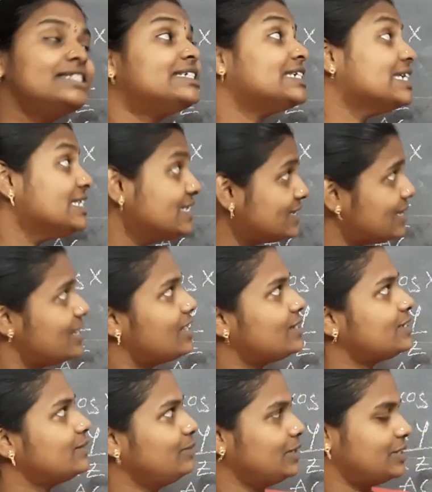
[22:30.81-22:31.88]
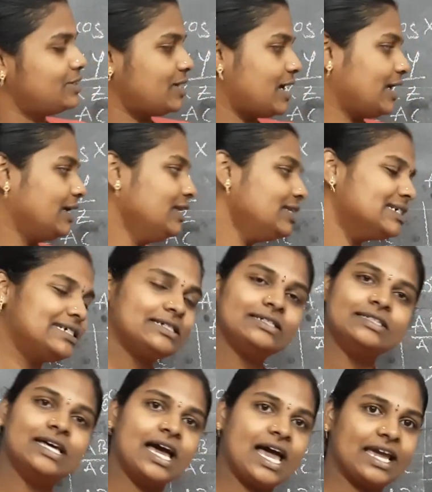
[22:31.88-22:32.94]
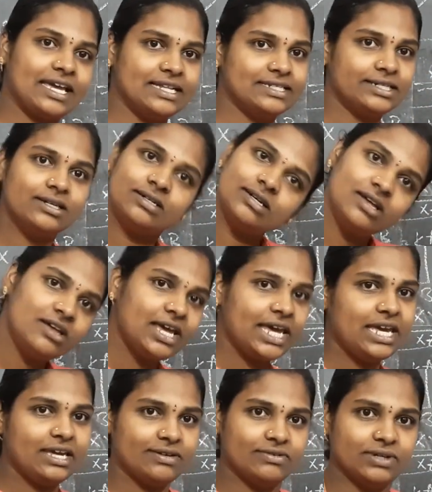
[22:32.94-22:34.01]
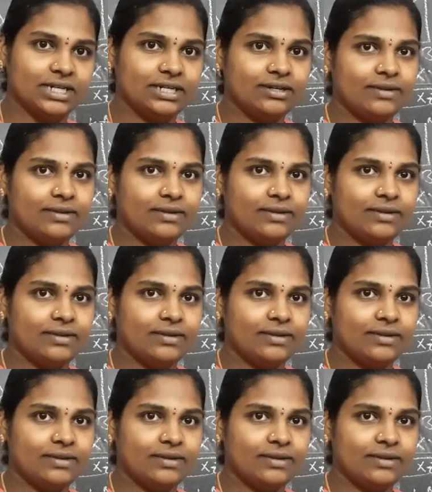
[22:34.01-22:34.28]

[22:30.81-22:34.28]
Since they are similar triangles, the angles are equal.